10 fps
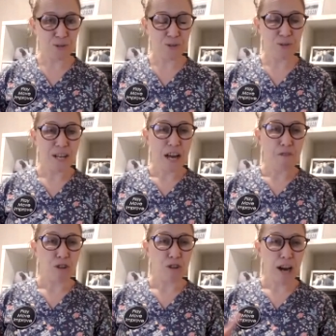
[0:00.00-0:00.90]
school,
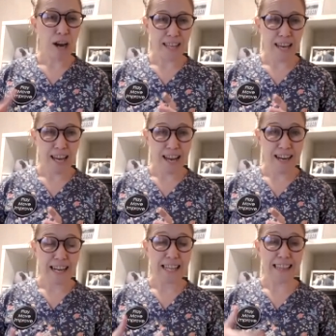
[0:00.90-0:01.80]
rather
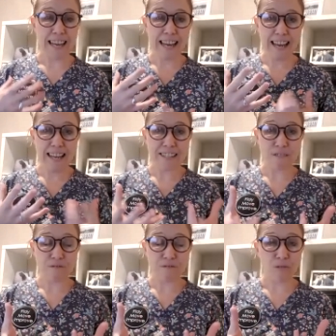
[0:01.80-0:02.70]
than get the hands
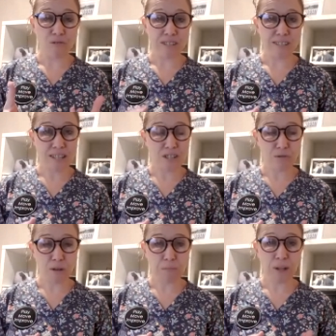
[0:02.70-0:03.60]
involved in
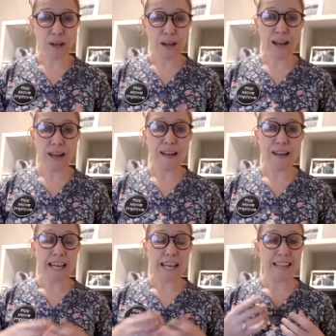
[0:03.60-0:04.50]
sensory play,
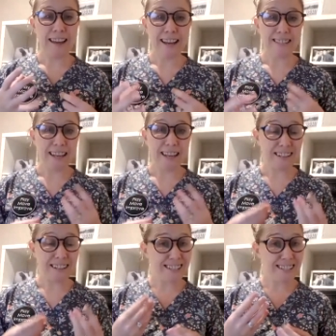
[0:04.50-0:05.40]
get the hands
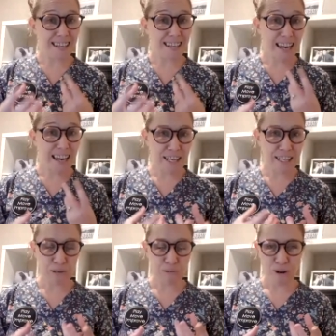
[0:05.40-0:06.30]

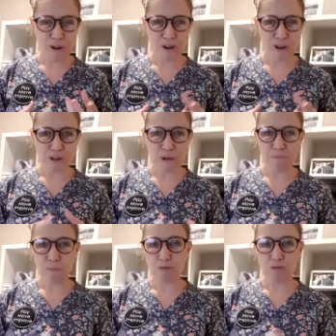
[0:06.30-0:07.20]
understanding the world
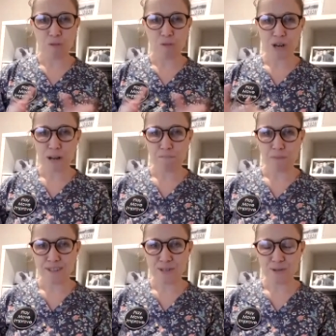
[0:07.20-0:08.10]
before putting a
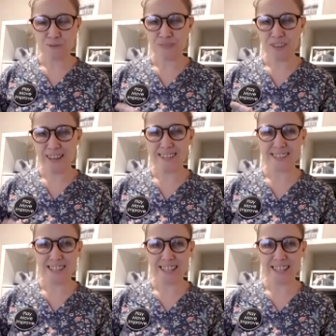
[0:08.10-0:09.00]
pencil
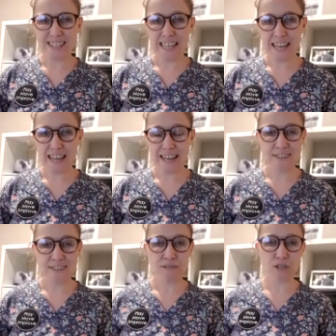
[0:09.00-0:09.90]
inside the
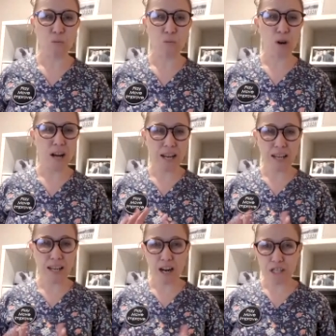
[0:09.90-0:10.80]
hand. So what I
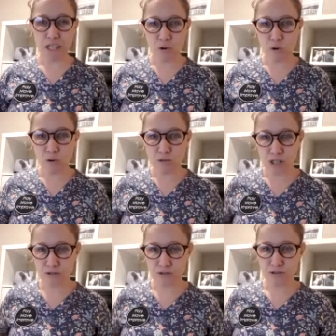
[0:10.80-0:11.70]
encourage all
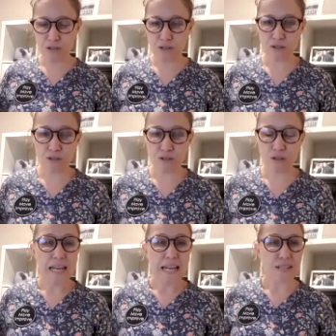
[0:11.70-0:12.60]
children to do
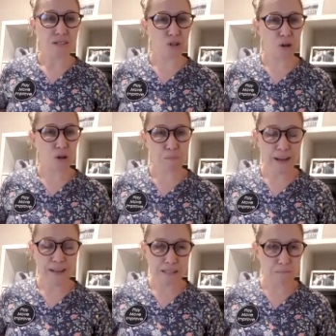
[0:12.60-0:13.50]
is to go
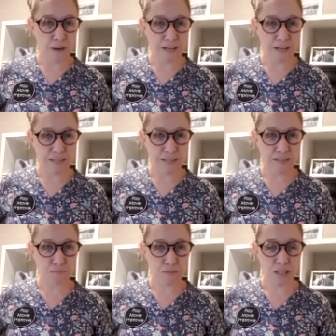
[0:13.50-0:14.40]
back to the basics
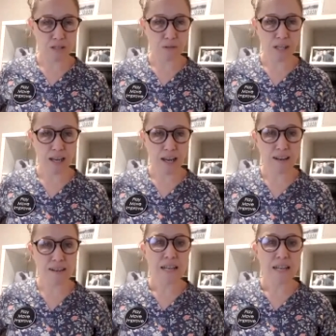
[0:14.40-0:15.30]
as much as we can